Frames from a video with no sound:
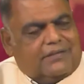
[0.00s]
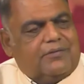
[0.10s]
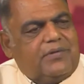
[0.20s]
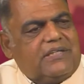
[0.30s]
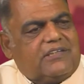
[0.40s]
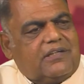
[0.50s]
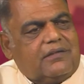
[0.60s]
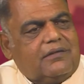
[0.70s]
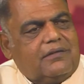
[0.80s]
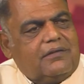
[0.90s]
the
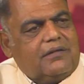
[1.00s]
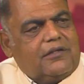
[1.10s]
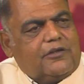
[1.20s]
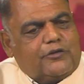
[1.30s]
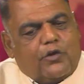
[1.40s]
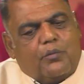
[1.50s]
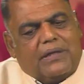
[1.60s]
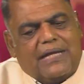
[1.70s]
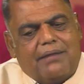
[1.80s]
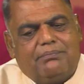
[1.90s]
region. So
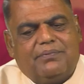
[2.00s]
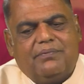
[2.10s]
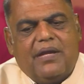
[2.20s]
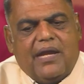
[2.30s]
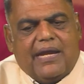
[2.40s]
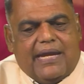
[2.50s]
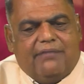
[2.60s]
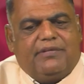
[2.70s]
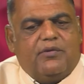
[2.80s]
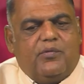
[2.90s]
what happened?
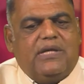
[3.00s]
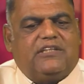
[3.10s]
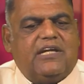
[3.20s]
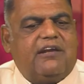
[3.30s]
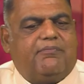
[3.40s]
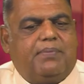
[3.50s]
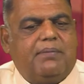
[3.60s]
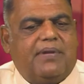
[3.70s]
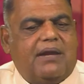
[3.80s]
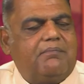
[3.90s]
If
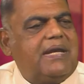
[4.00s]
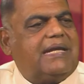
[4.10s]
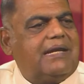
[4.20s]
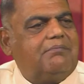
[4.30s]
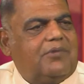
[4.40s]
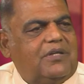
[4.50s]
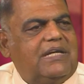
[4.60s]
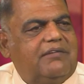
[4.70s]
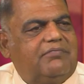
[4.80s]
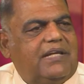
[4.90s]
people are making money,
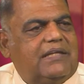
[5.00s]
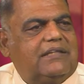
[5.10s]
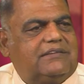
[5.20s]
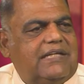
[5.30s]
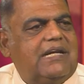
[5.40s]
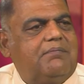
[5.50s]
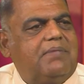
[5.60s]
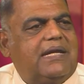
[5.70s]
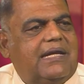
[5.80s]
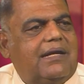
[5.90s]
even let us say they're
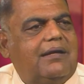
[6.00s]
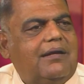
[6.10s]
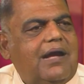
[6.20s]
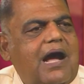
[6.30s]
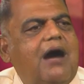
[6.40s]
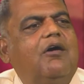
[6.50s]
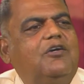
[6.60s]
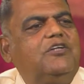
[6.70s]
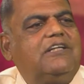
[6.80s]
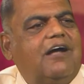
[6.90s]
making
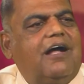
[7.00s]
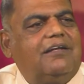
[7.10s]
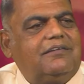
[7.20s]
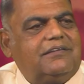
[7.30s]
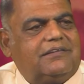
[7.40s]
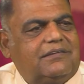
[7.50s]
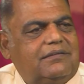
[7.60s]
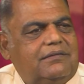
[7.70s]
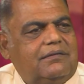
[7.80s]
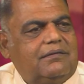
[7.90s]
$100,
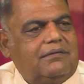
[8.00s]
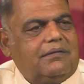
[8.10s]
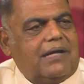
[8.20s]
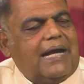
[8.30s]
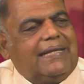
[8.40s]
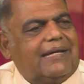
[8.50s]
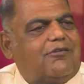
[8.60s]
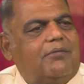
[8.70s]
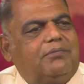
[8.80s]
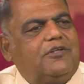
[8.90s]
and they
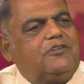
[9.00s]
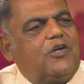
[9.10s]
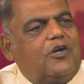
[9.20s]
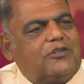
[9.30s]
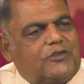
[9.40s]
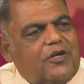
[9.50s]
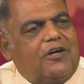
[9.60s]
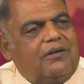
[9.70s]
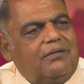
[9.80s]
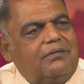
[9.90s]
come to Georgetown,